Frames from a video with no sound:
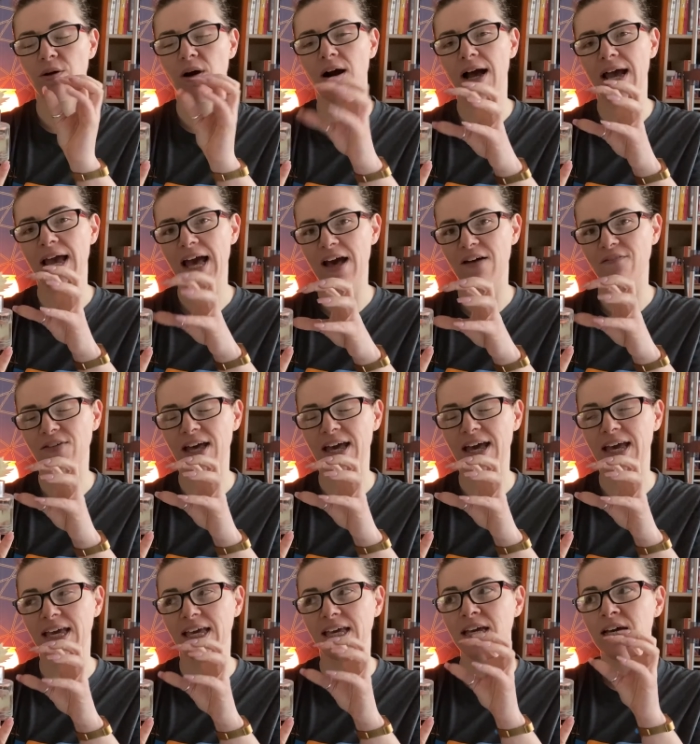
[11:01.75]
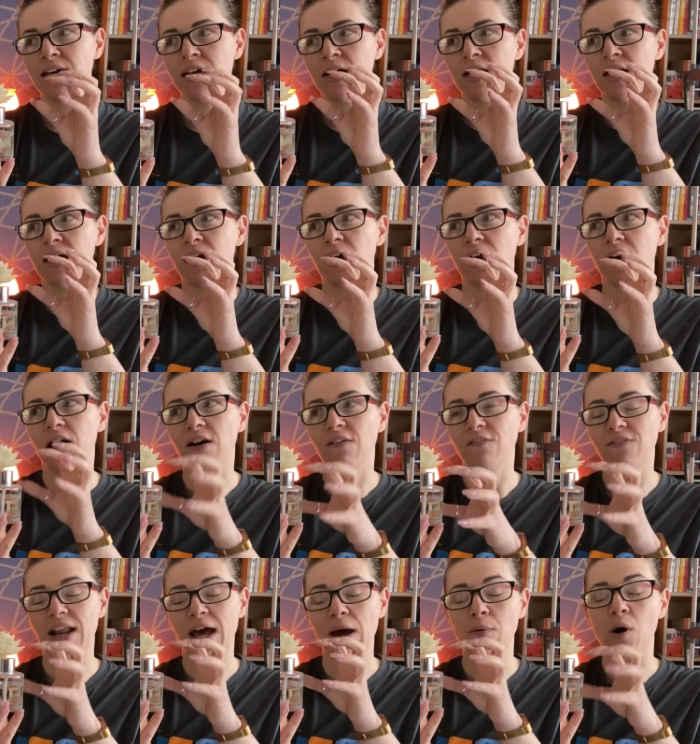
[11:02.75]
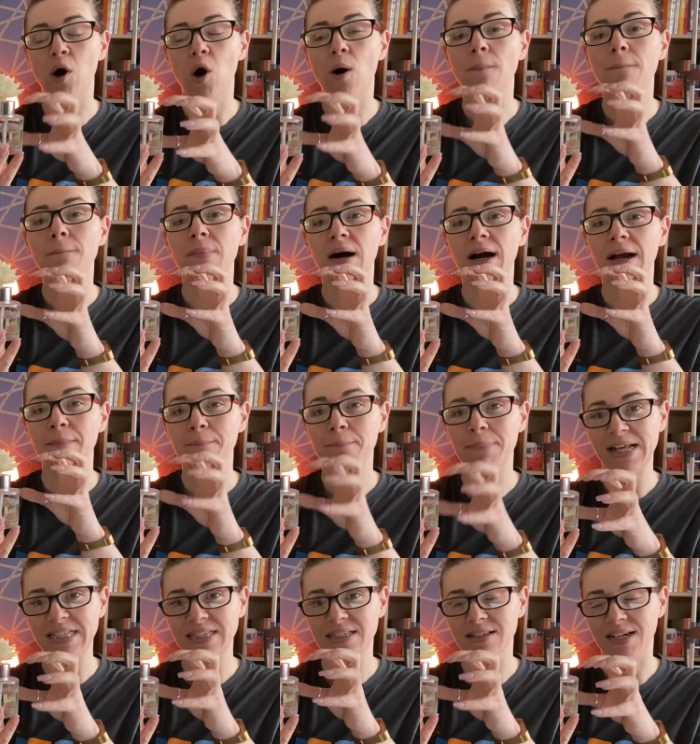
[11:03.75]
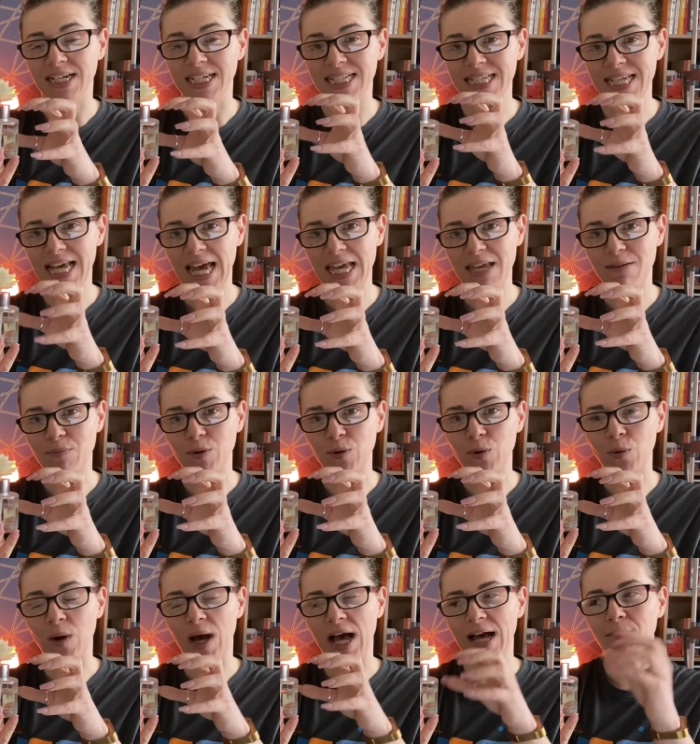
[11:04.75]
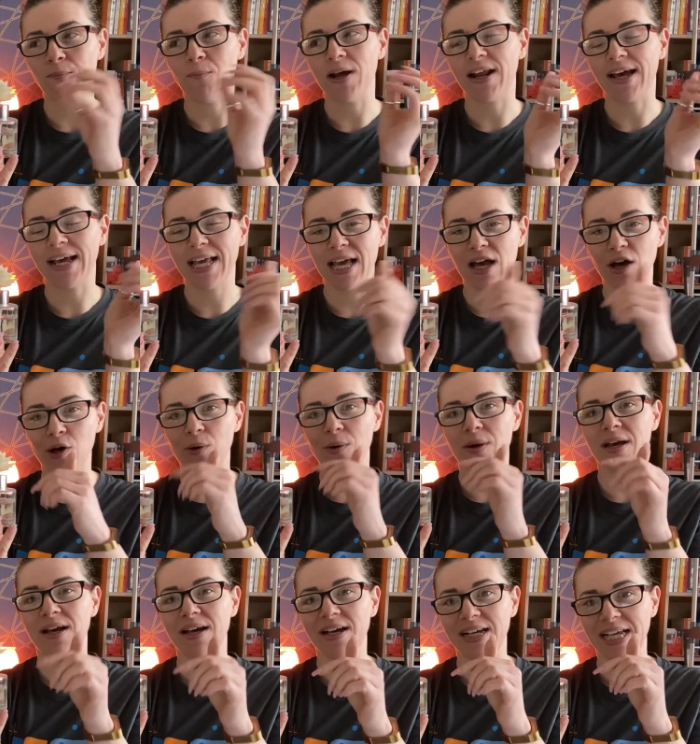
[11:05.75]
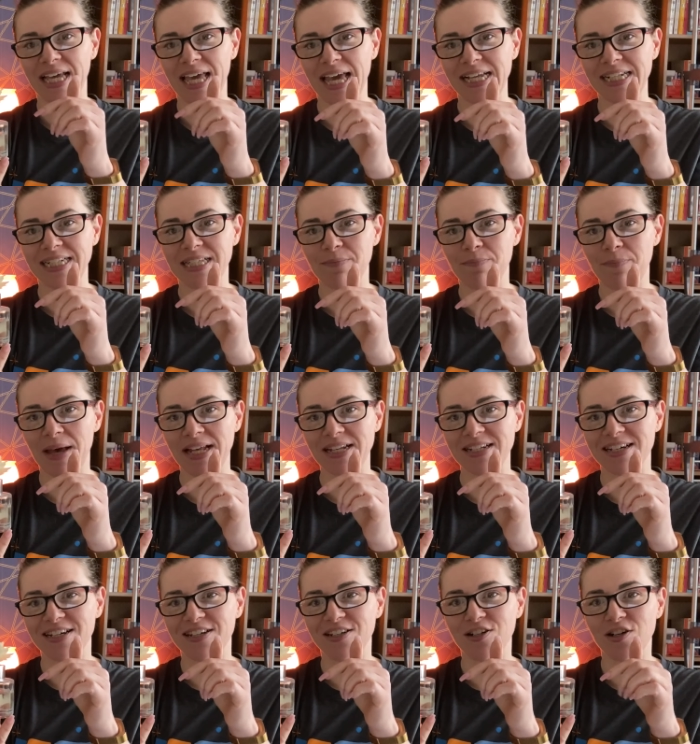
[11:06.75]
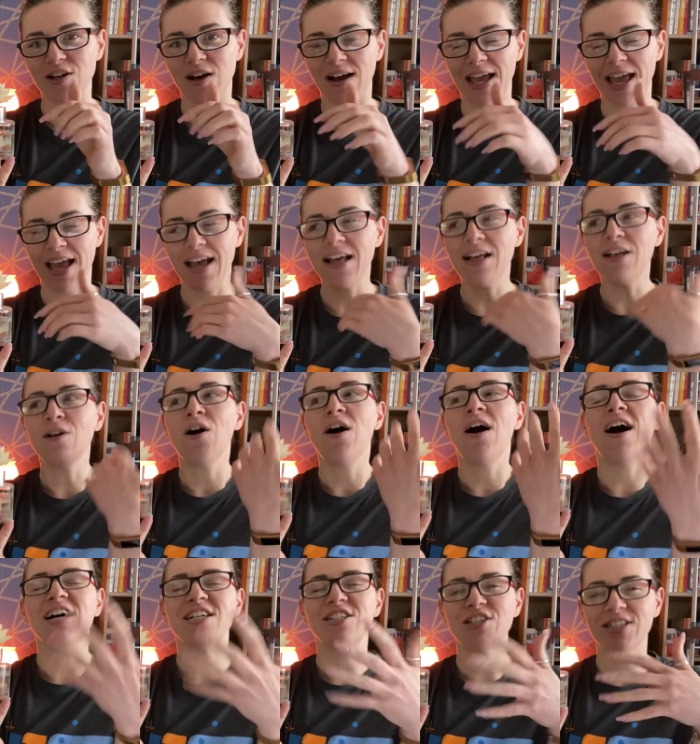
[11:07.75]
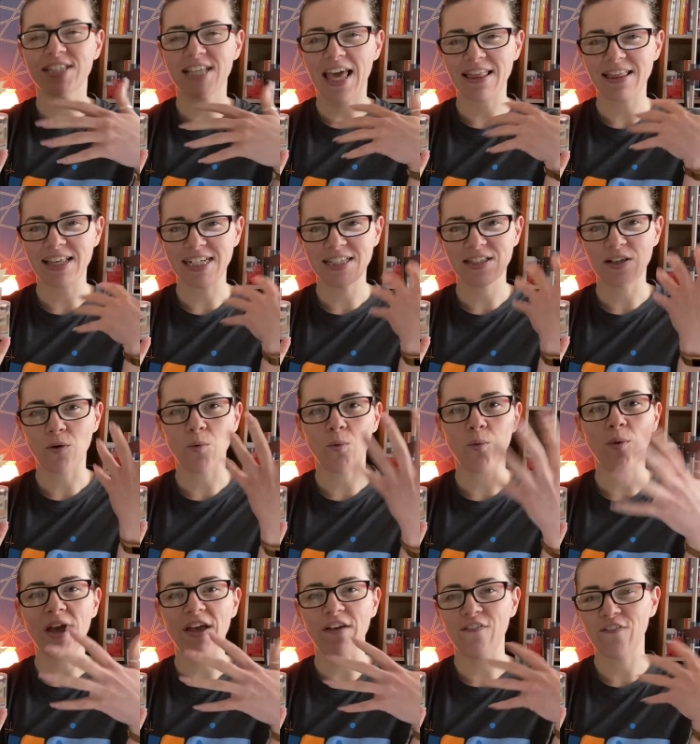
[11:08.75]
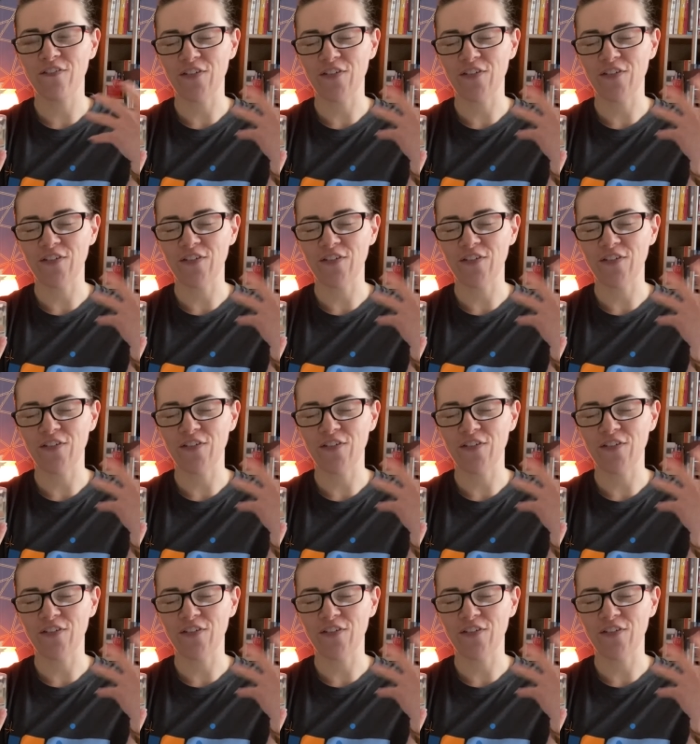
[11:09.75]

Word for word: I have a flower on my bedside table, and when I go and get into bed at night, I just get this whiff